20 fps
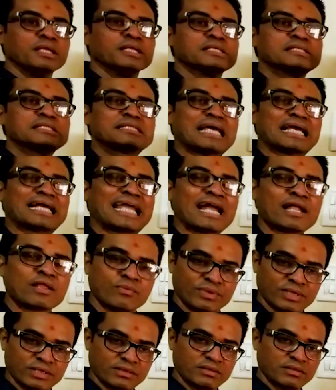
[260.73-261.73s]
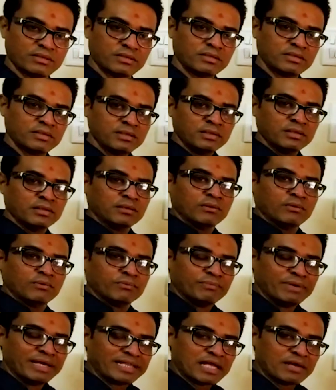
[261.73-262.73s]
Second one,
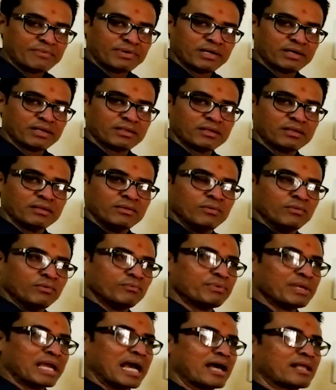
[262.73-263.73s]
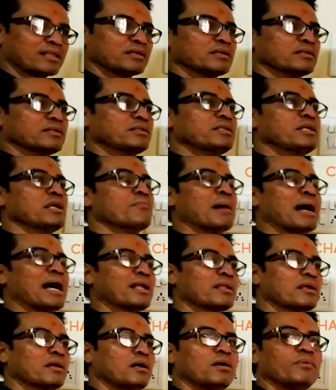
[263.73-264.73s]
whenever we are
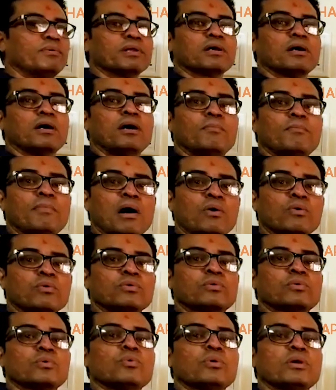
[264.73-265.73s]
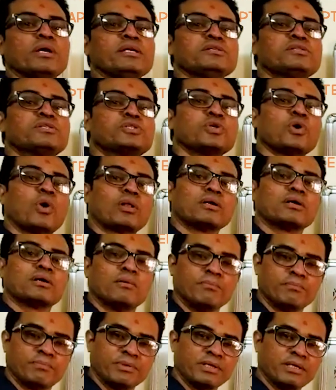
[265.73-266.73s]
demand our amount to insured
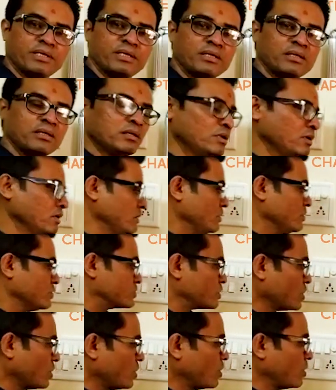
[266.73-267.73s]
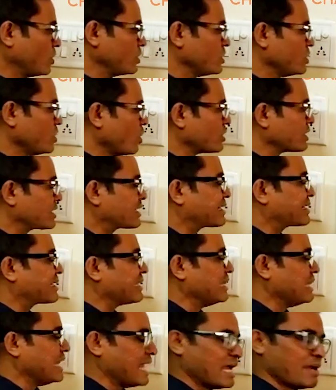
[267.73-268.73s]
company, so your
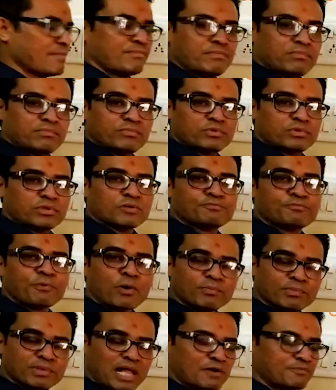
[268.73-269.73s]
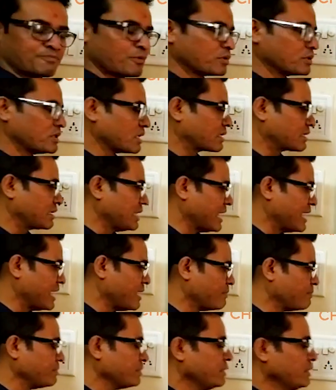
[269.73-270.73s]
claim, the formula for the
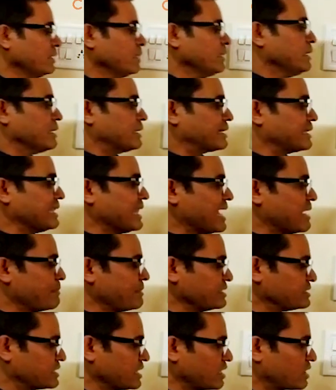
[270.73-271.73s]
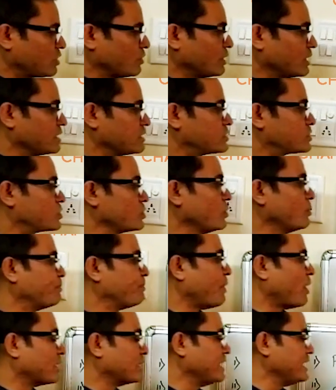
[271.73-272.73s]
claim is equals to
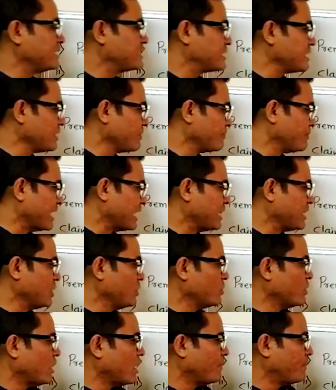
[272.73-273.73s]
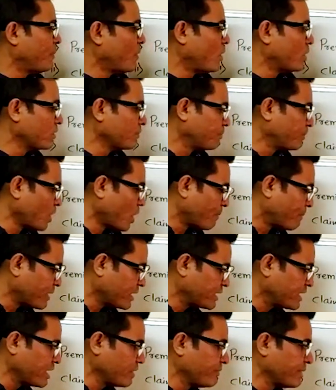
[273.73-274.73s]
policy value upon
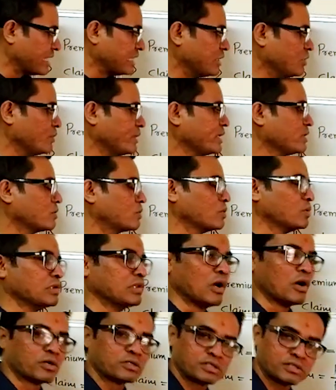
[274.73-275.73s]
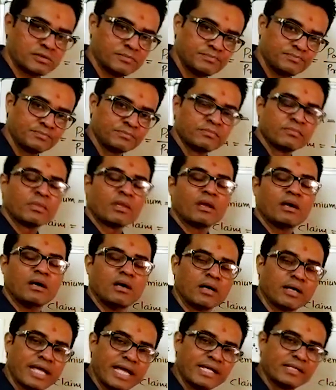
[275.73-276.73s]
property value into loss.
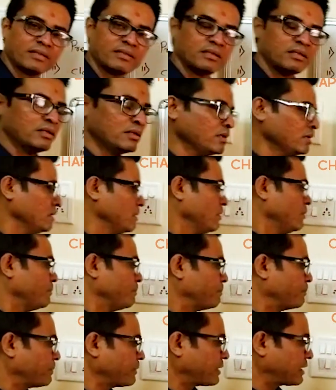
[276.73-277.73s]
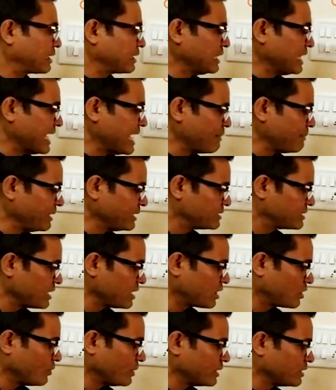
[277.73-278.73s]
Again, claim is
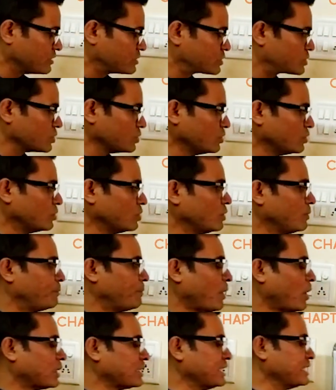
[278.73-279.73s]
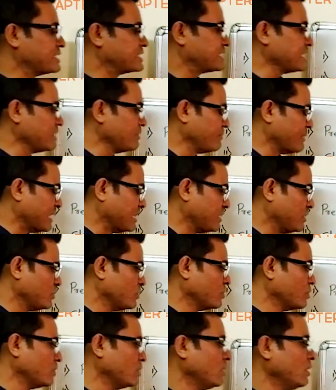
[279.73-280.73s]
equals to policy
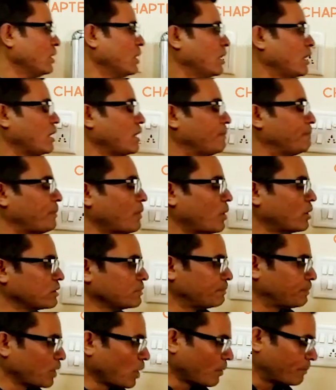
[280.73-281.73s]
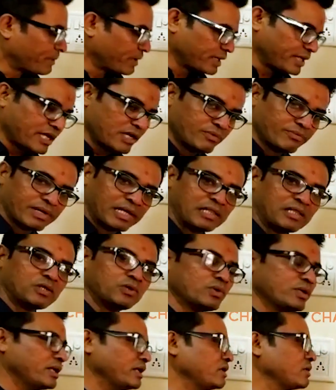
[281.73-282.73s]
value upon property
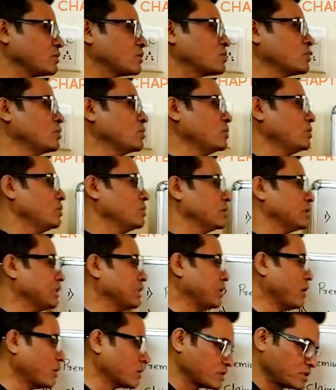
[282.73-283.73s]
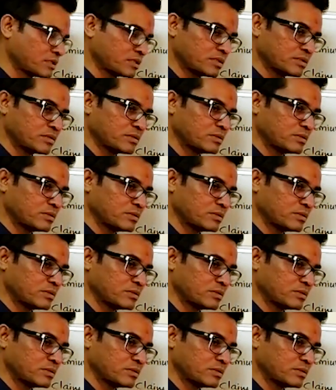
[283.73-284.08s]
value into loss.